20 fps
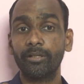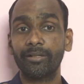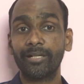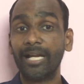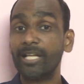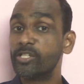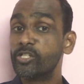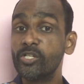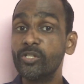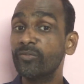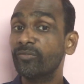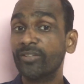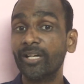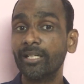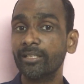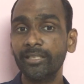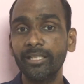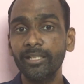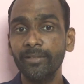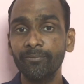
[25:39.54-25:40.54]
Rajiv
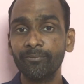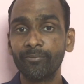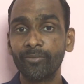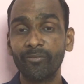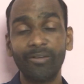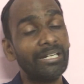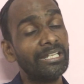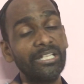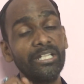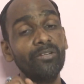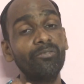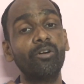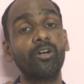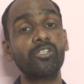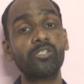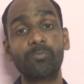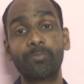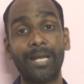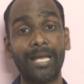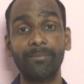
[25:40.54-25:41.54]
Gandhi when he
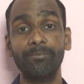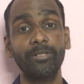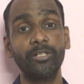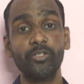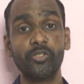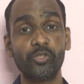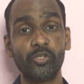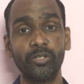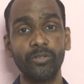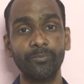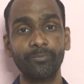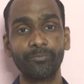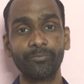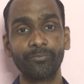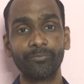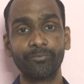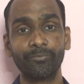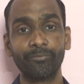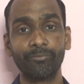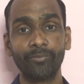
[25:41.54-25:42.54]
was Prime Minister,
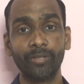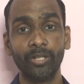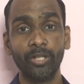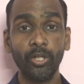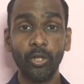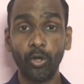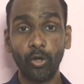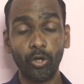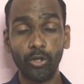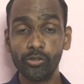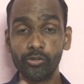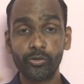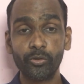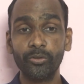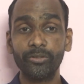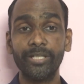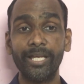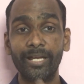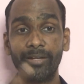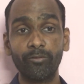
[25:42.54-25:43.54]

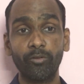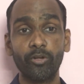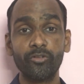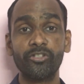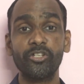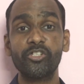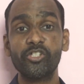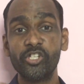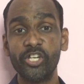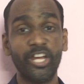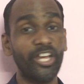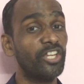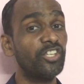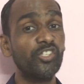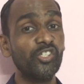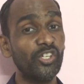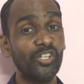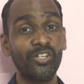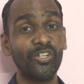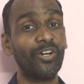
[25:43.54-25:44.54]
also there was a
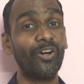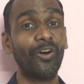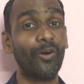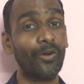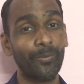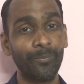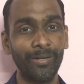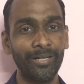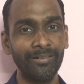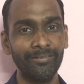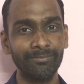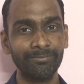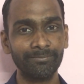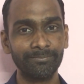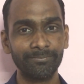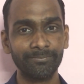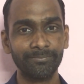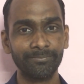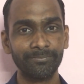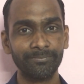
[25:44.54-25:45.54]
change in government.
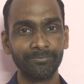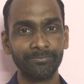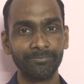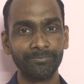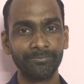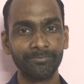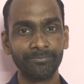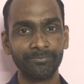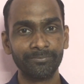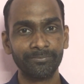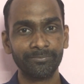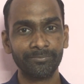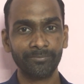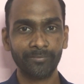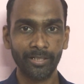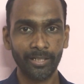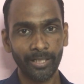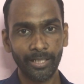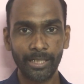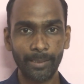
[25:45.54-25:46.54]

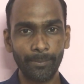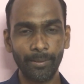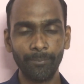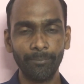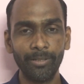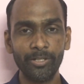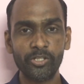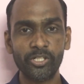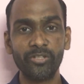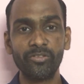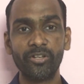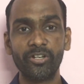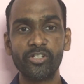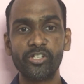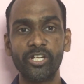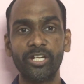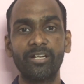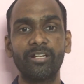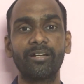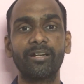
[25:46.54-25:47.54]
Remember
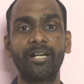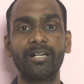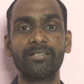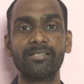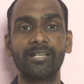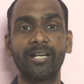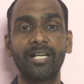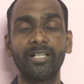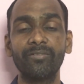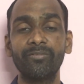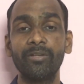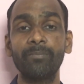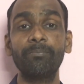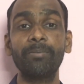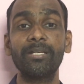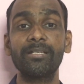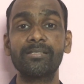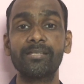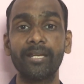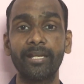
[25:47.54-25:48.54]
Chandrasekhar Azad,
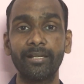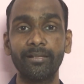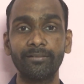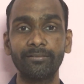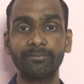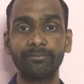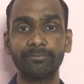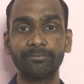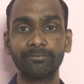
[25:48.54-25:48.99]
VP Singh,